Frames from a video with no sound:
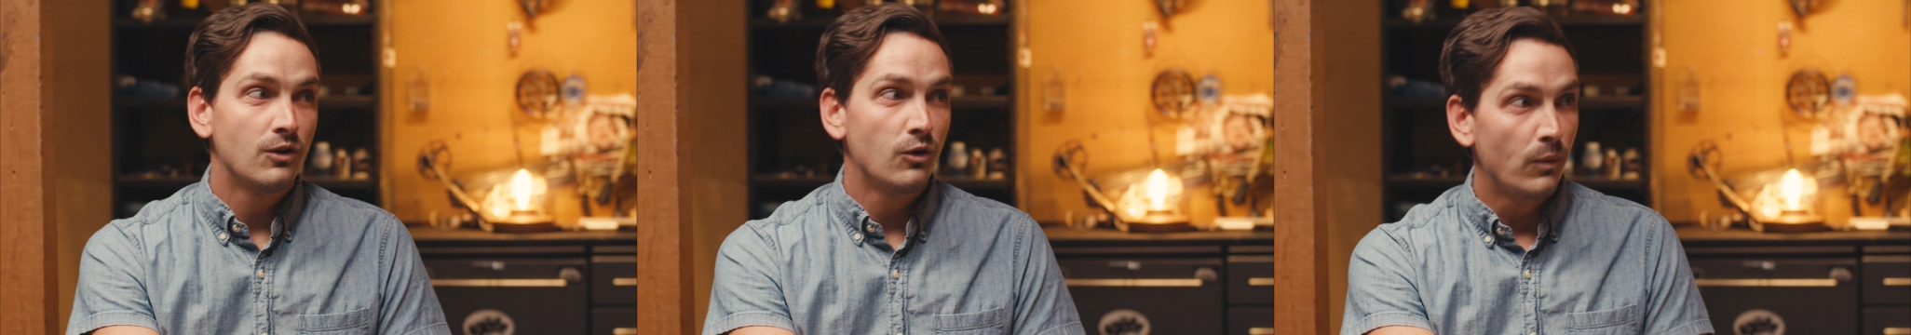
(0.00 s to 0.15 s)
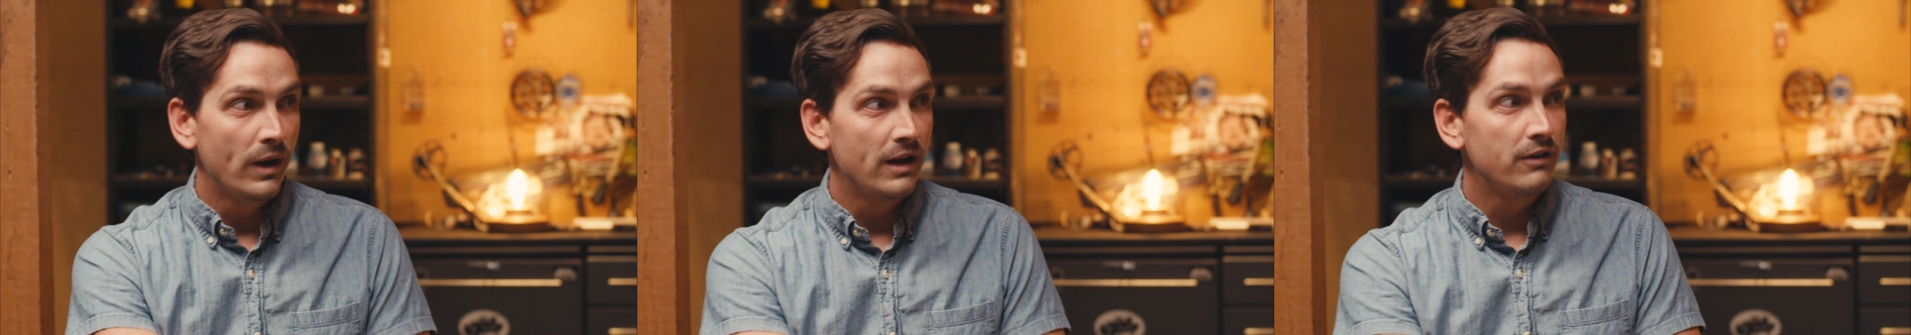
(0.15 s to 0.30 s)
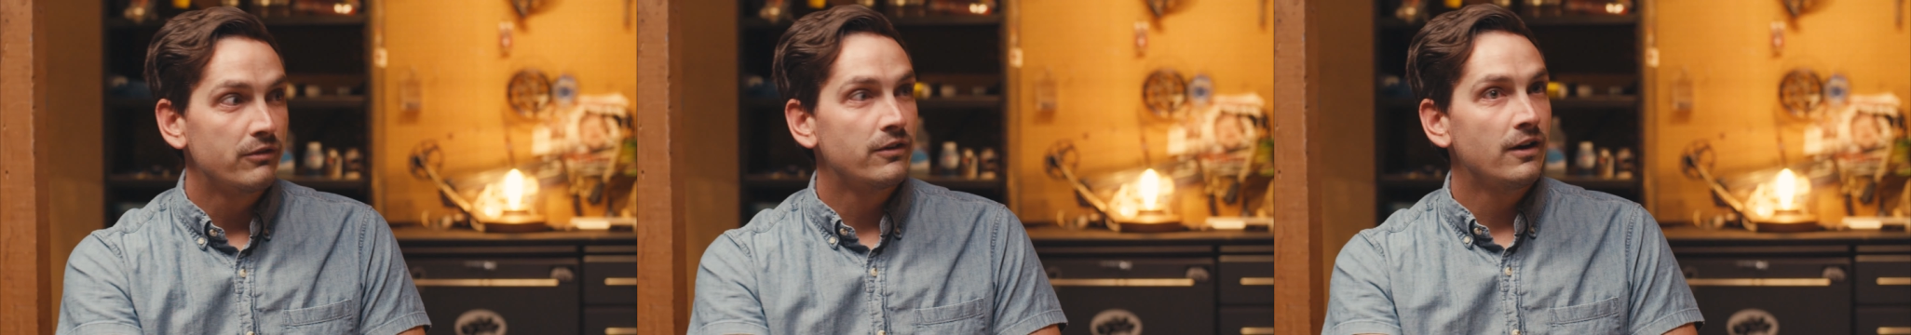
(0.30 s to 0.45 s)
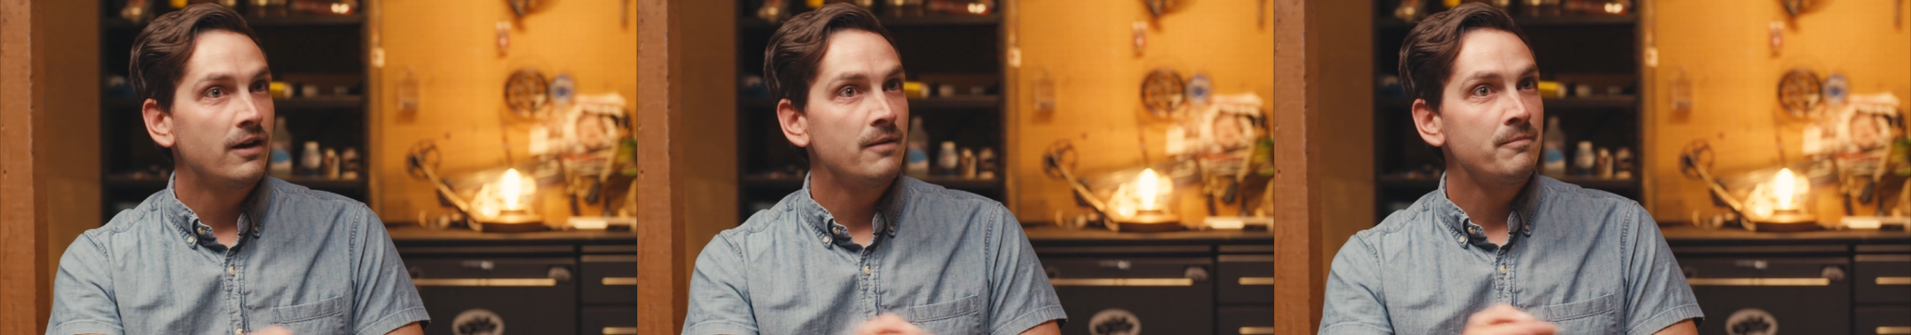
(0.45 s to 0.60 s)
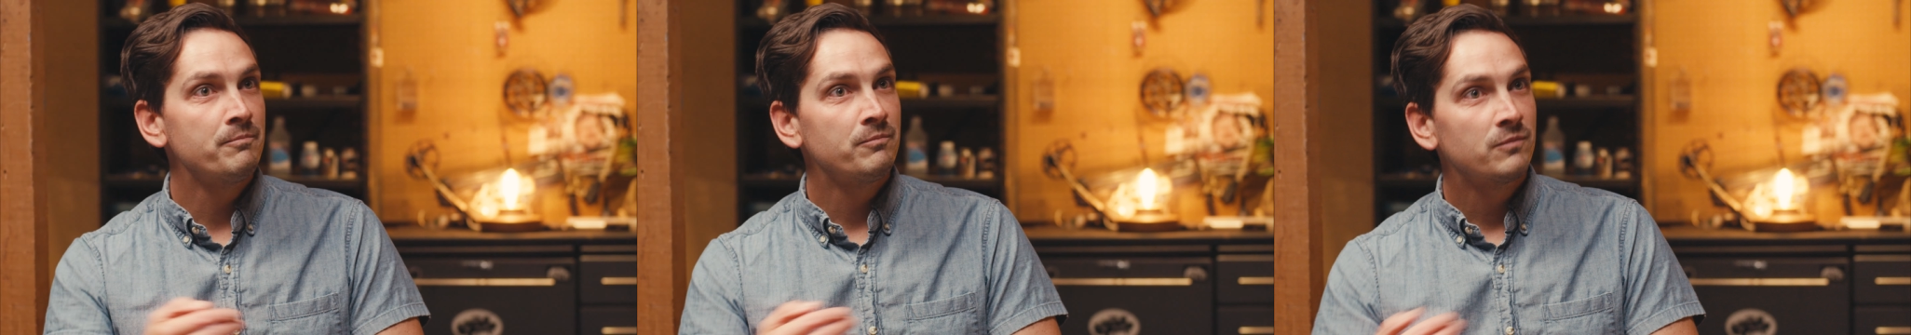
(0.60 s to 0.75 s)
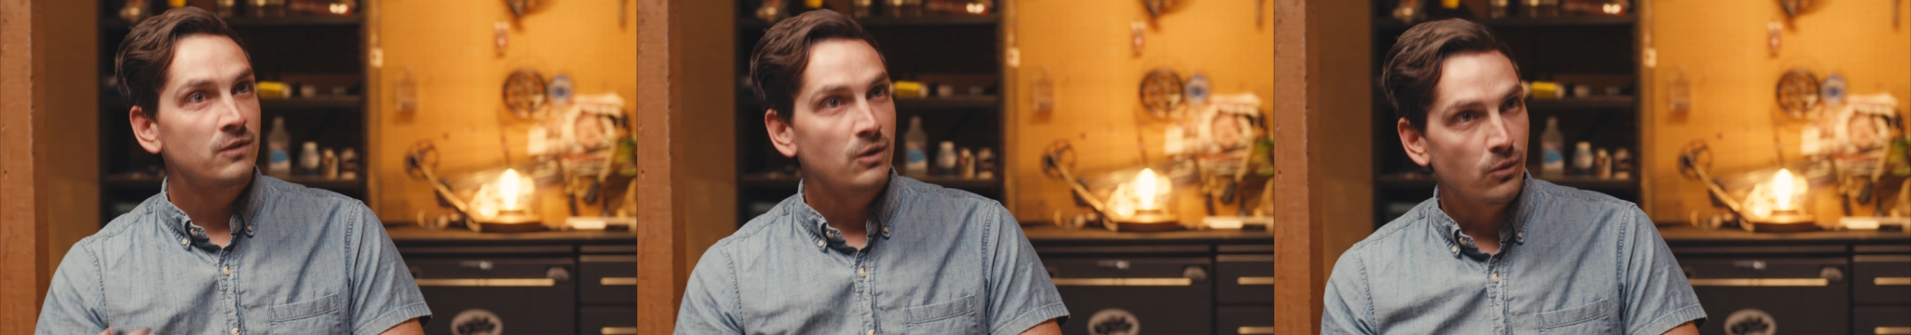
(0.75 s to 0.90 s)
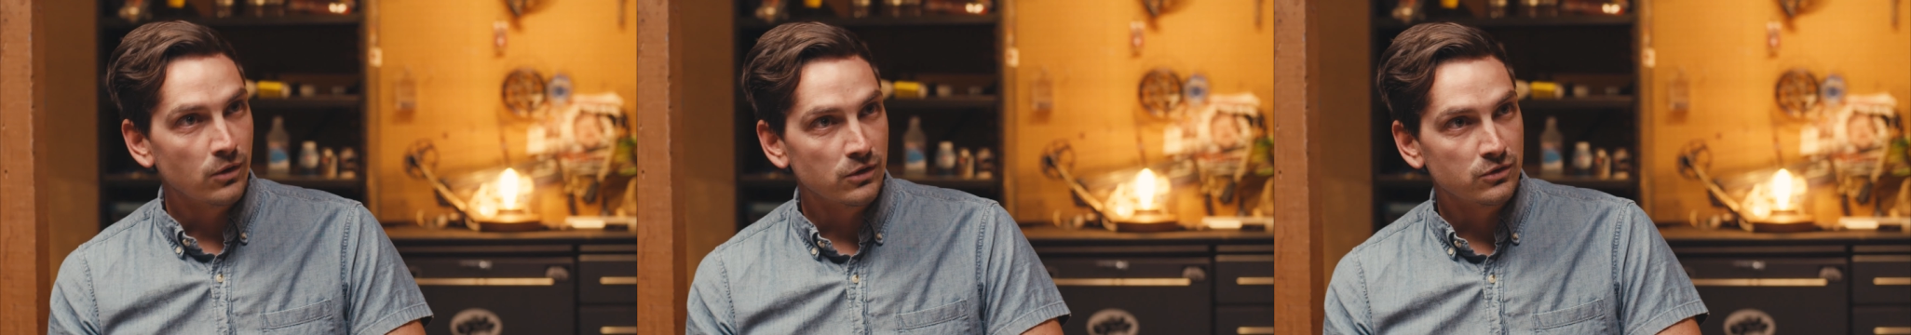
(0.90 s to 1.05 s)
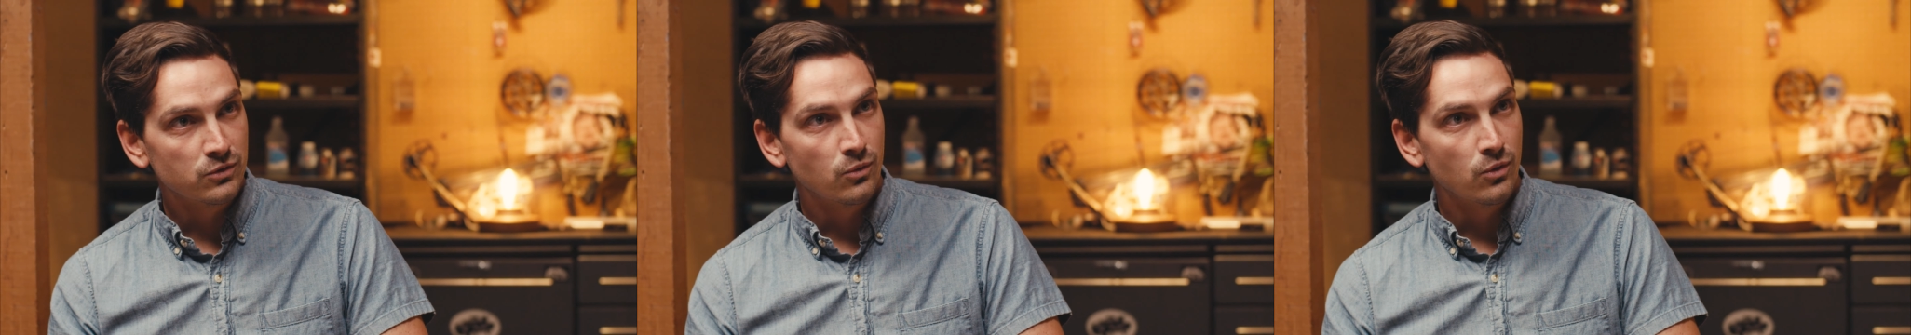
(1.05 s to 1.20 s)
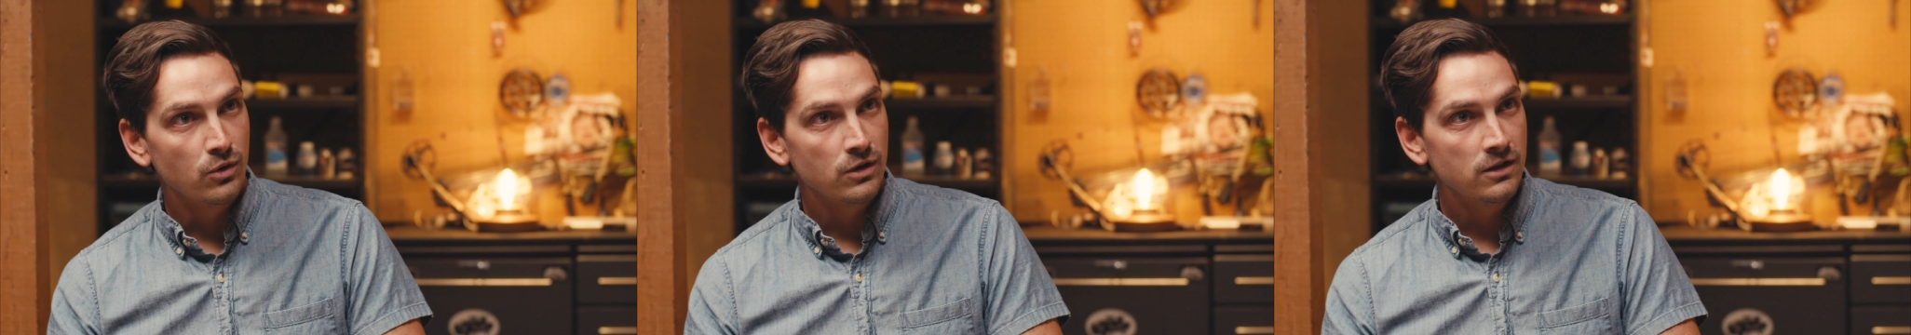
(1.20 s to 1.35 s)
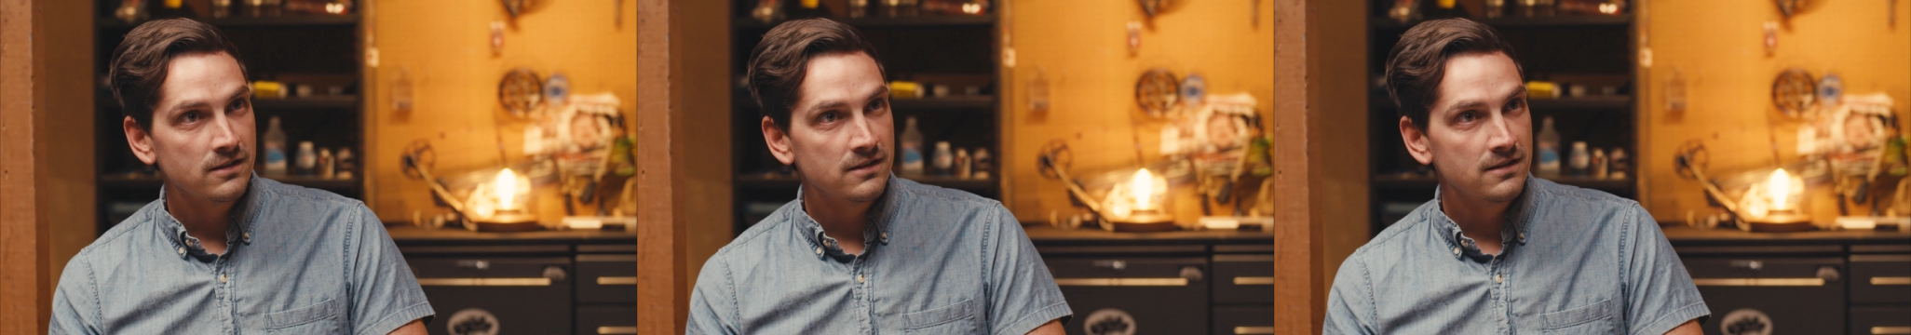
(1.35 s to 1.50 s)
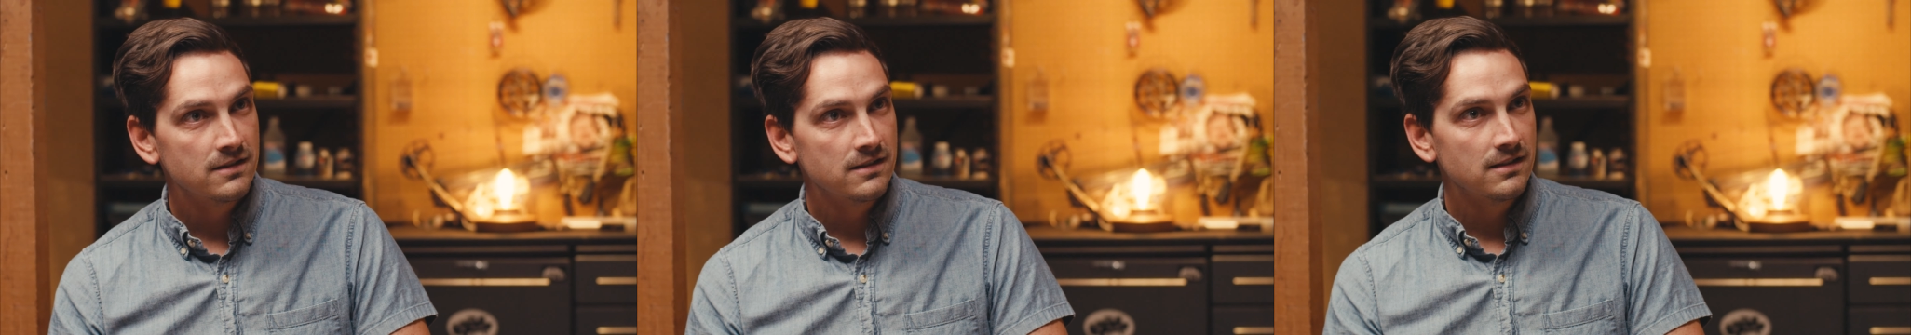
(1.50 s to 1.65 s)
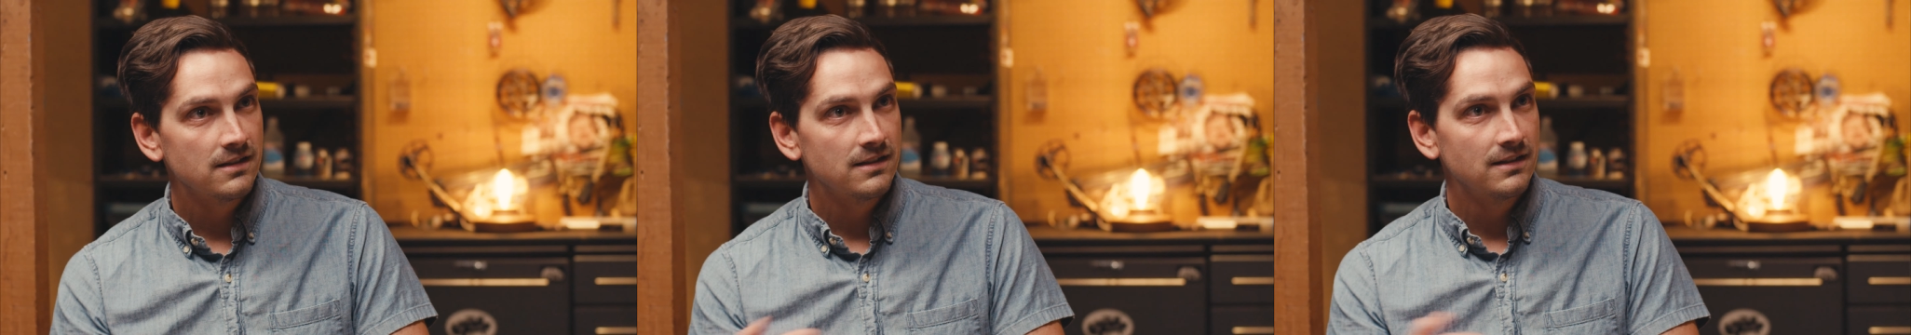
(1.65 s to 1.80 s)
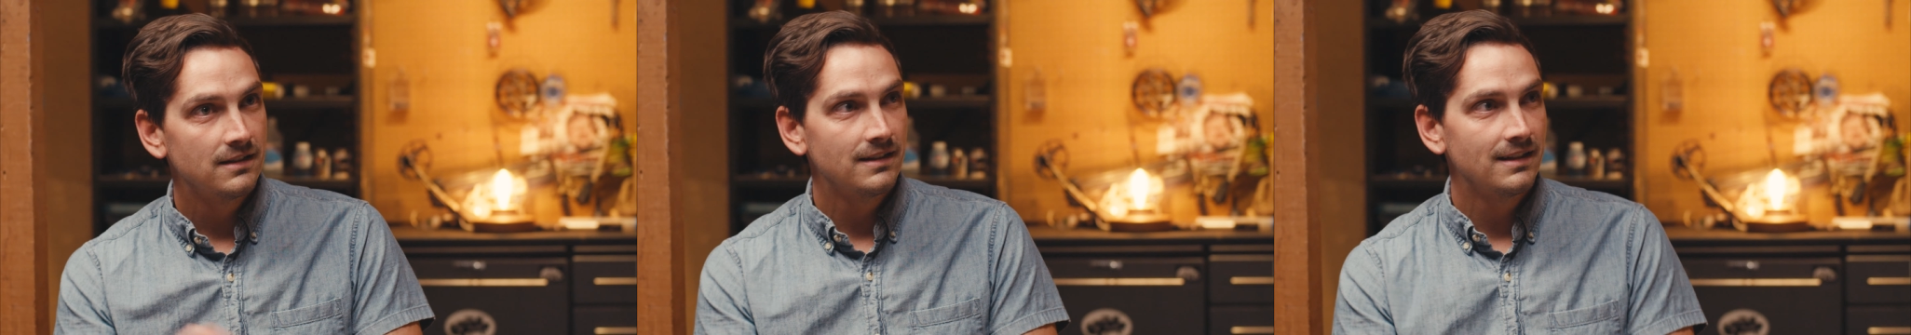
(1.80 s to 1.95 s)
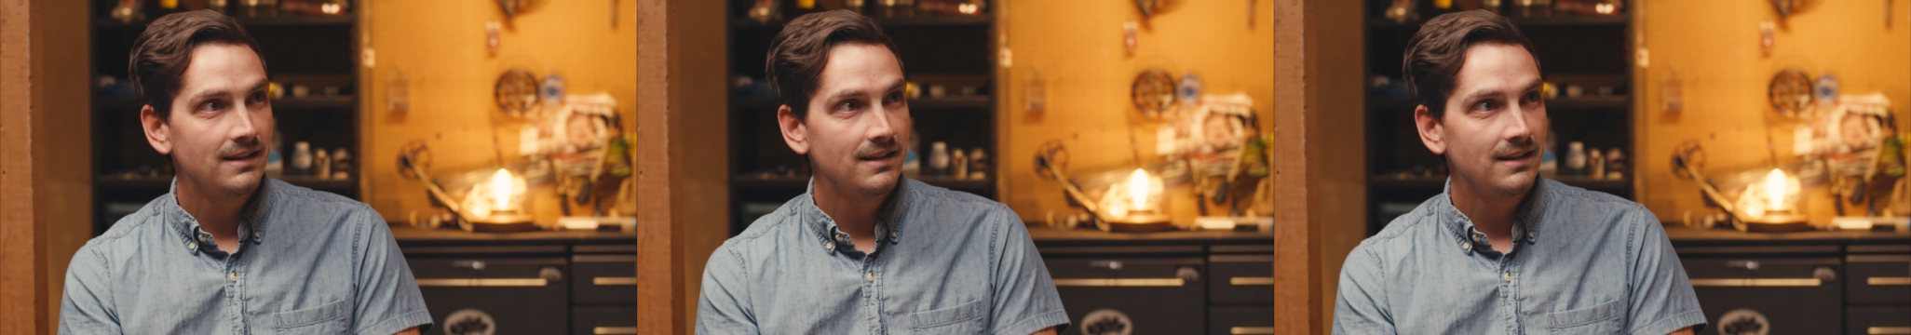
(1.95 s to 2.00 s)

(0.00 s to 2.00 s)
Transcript: away from or towards.